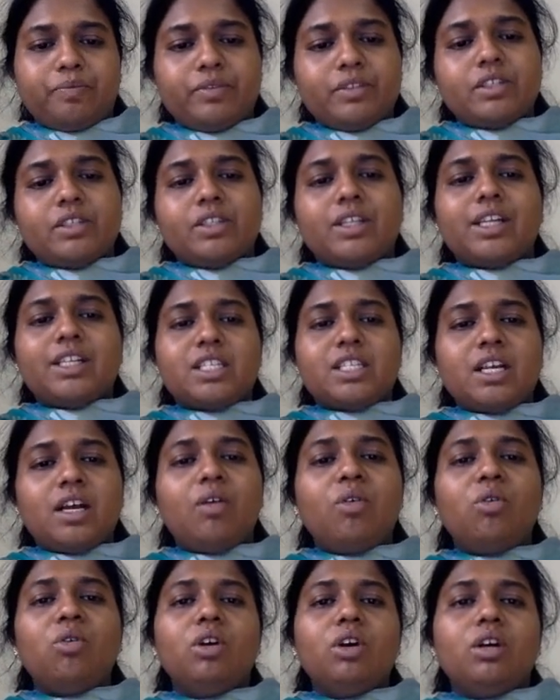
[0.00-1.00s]
That's
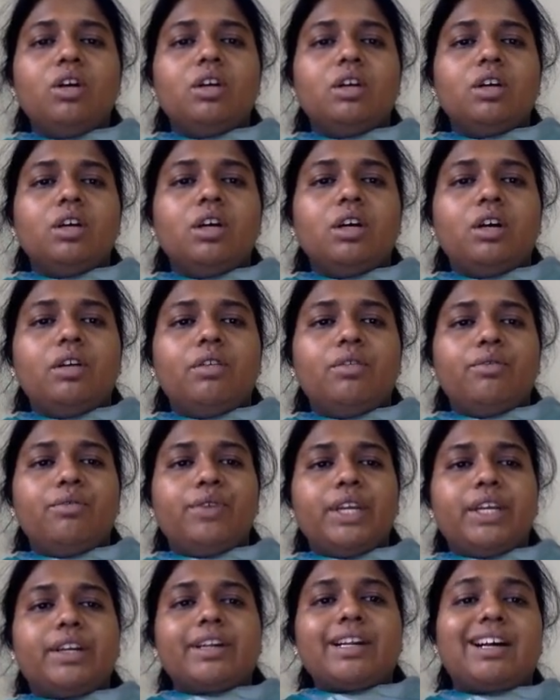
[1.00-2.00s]
how
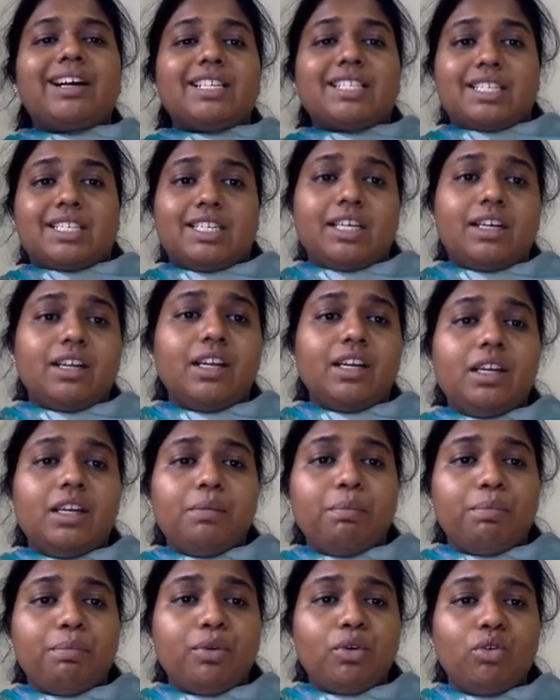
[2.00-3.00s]
we drastically
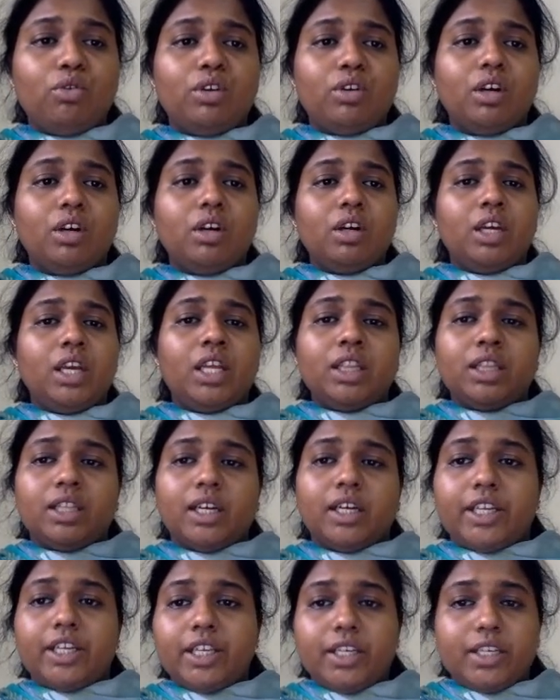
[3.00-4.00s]
improved in
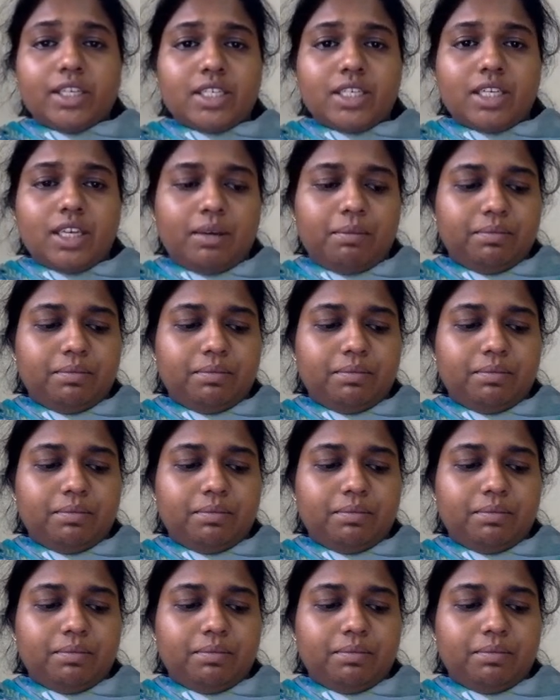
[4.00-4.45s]
30 years time,